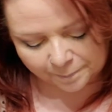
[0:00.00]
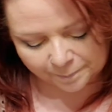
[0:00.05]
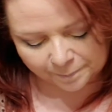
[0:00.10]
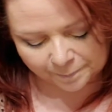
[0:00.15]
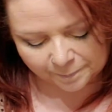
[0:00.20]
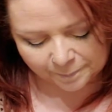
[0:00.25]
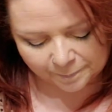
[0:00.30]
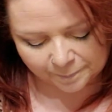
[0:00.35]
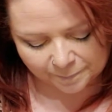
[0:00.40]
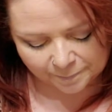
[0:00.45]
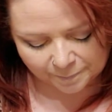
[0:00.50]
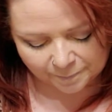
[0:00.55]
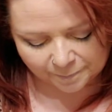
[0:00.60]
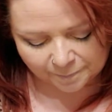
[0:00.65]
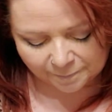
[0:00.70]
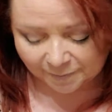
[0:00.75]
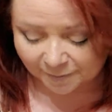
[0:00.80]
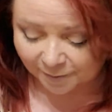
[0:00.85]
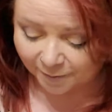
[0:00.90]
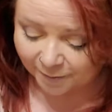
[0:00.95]
All
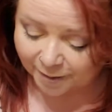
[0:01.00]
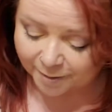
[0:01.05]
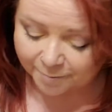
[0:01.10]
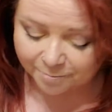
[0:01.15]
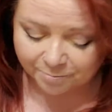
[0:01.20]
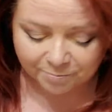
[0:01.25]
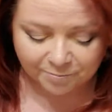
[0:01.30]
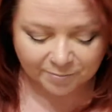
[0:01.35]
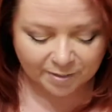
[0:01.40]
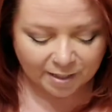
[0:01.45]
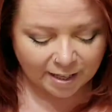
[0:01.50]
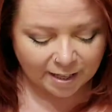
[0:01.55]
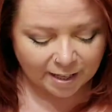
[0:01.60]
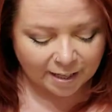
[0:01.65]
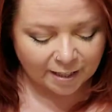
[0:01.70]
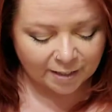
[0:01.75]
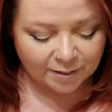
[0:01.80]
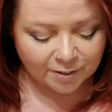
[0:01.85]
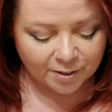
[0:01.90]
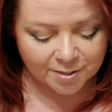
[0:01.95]
right.
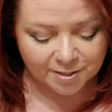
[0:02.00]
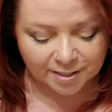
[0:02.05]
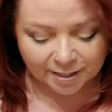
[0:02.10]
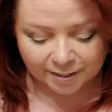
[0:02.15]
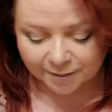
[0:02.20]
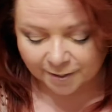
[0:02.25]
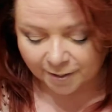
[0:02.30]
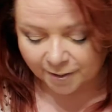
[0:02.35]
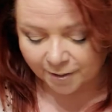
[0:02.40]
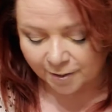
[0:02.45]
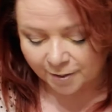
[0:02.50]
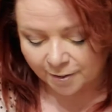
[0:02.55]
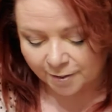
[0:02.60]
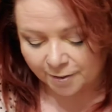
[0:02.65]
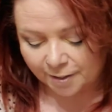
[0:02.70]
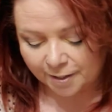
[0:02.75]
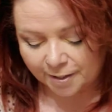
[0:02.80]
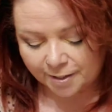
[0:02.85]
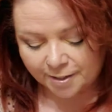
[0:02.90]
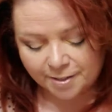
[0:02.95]
Looks like there
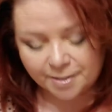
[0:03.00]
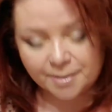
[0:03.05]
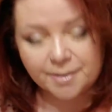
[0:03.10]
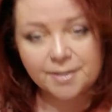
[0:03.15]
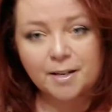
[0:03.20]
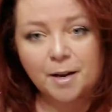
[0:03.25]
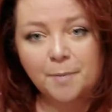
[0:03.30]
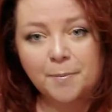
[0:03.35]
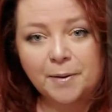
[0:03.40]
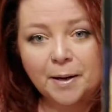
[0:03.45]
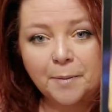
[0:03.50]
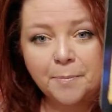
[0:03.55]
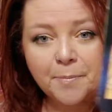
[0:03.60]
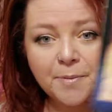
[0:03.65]
is coming up